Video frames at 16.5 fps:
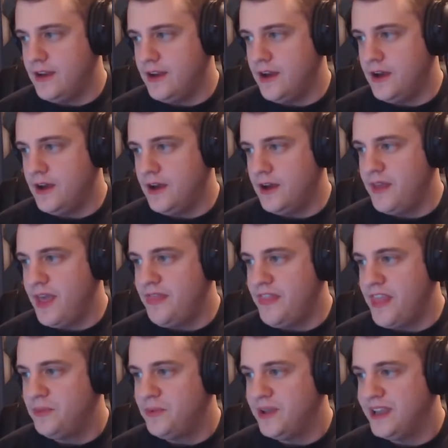And
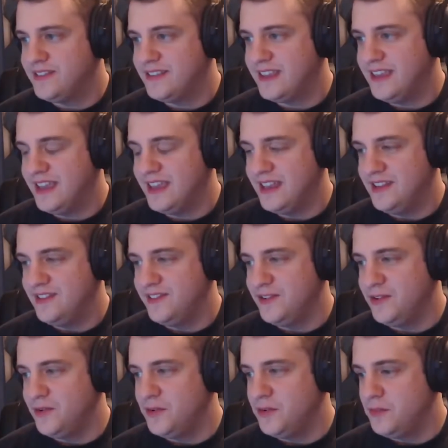then we get
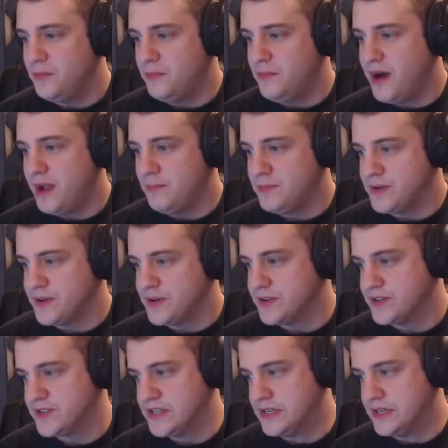into my
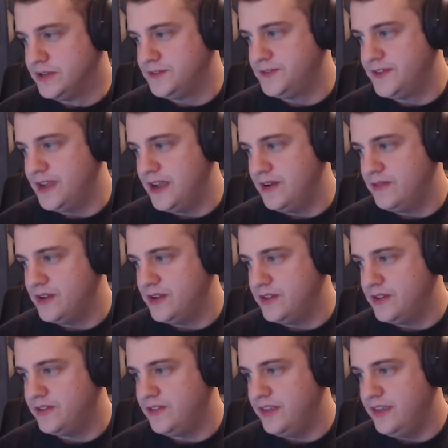personal
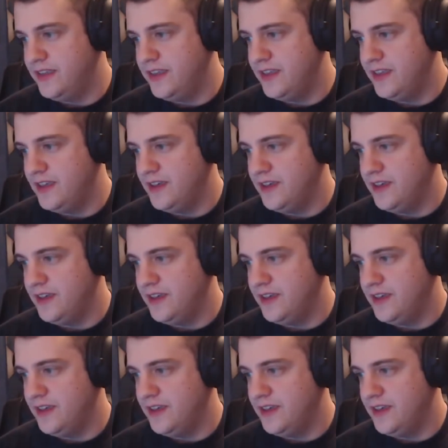favorites, the